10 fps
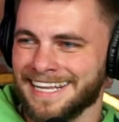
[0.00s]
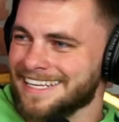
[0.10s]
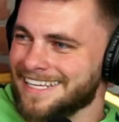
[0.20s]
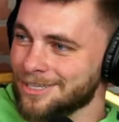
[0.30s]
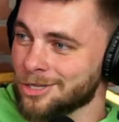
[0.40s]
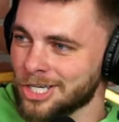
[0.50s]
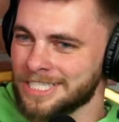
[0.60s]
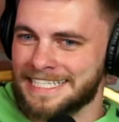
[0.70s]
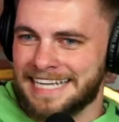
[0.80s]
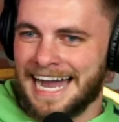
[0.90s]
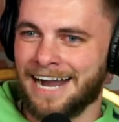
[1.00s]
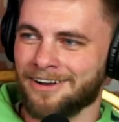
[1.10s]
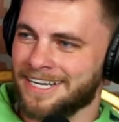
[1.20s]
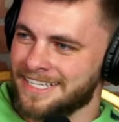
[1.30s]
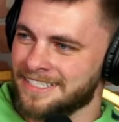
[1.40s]
he looked
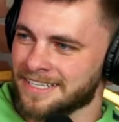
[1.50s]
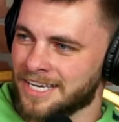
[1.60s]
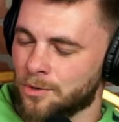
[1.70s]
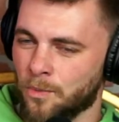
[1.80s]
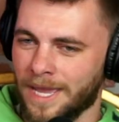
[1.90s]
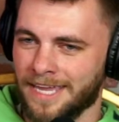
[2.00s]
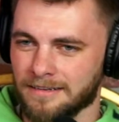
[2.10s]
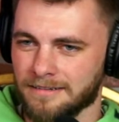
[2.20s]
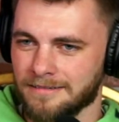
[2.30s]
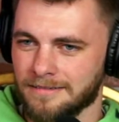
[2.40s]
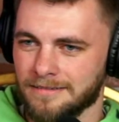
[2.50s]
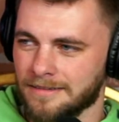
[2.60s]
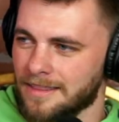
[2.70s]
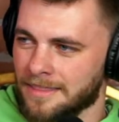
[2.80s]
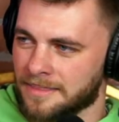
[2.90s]
down and he's like, "Wait,
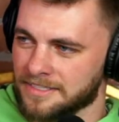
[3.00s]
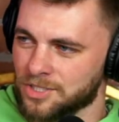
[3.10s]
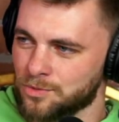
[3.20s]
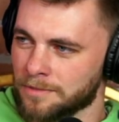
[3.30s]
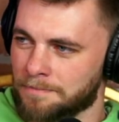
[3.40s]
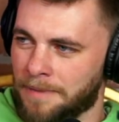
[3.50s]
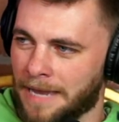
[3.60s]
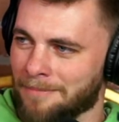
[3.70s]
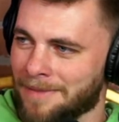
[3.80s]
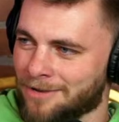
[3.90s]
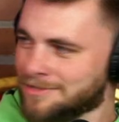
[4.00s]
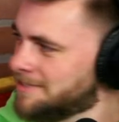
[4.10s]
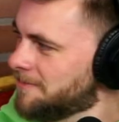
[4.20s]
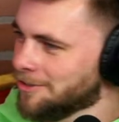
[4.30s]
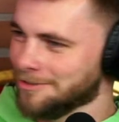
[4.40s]
this is where Batman was filmed."